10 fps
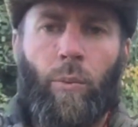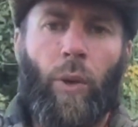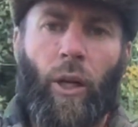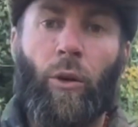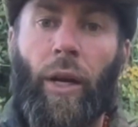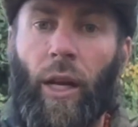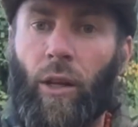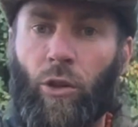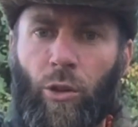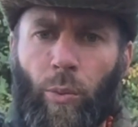But great
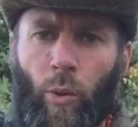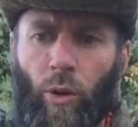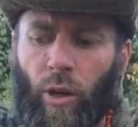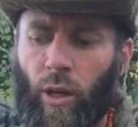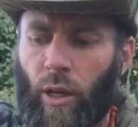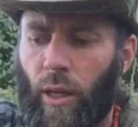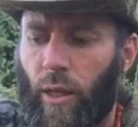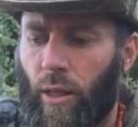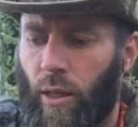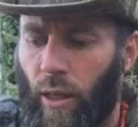ankle support.
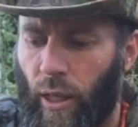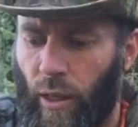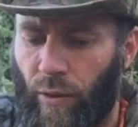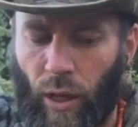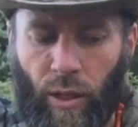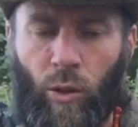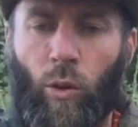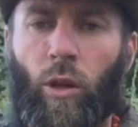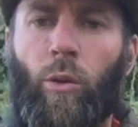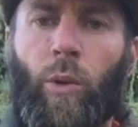I have gotten into
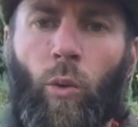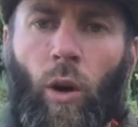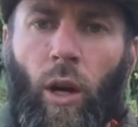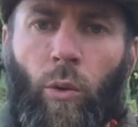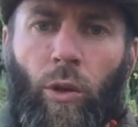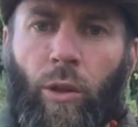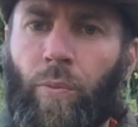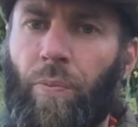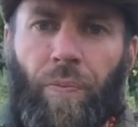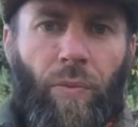a little bit of water with
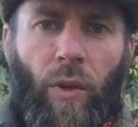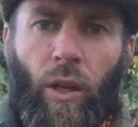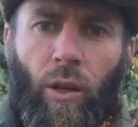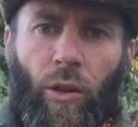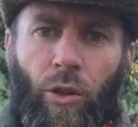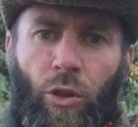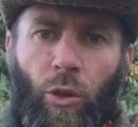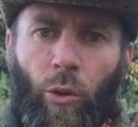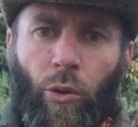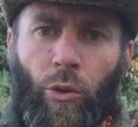them. Nothing
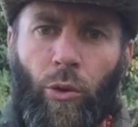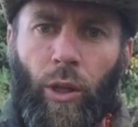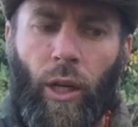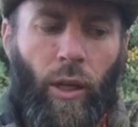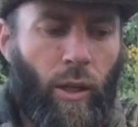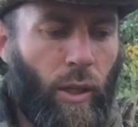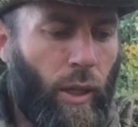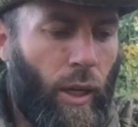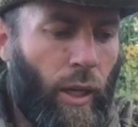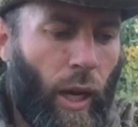soaked through yet.
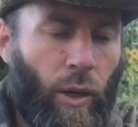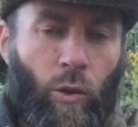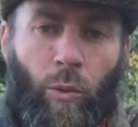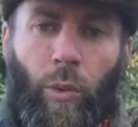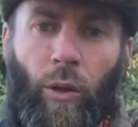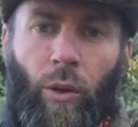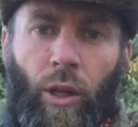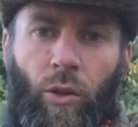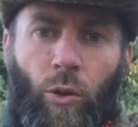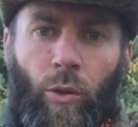Got into a big
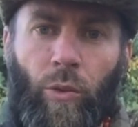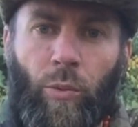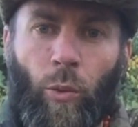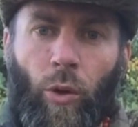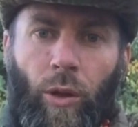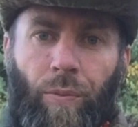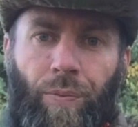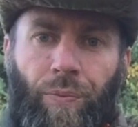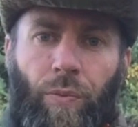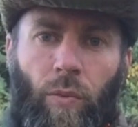rainstorm this morning.
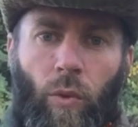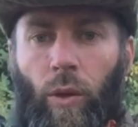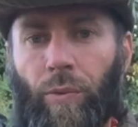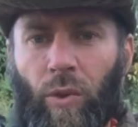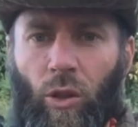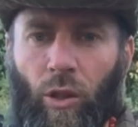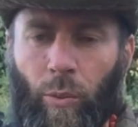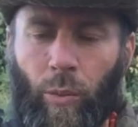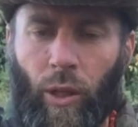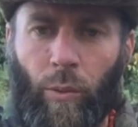Oh, I shouldn't
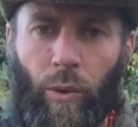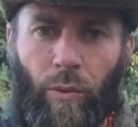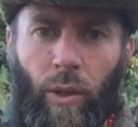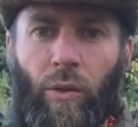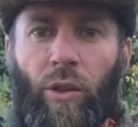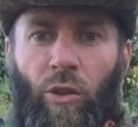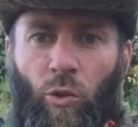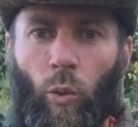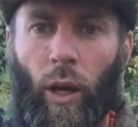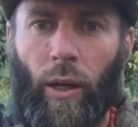say big, but everything was
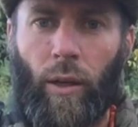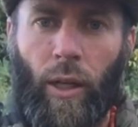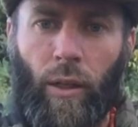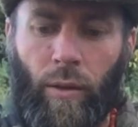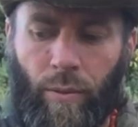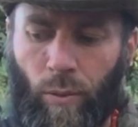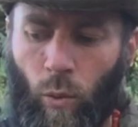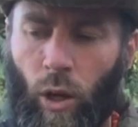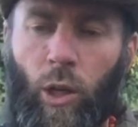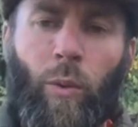wet. I had to
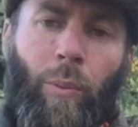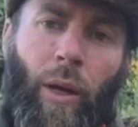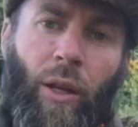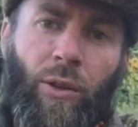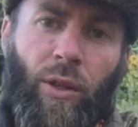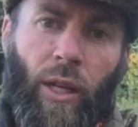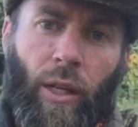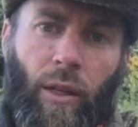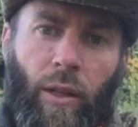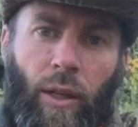wash my pants because I
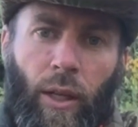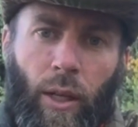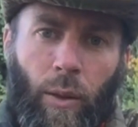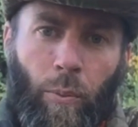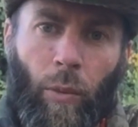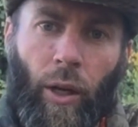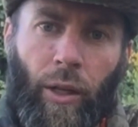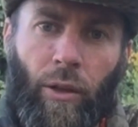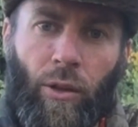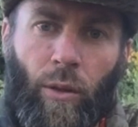had mud
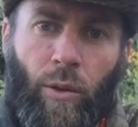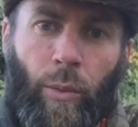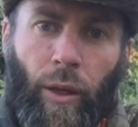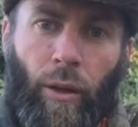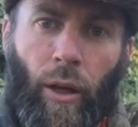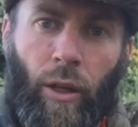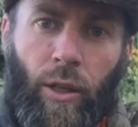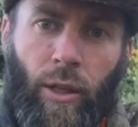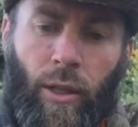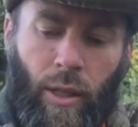nearly up to my
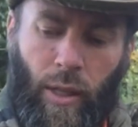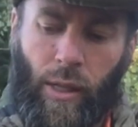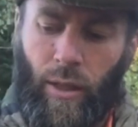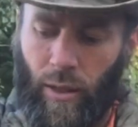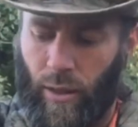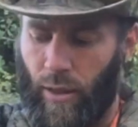crotch. And,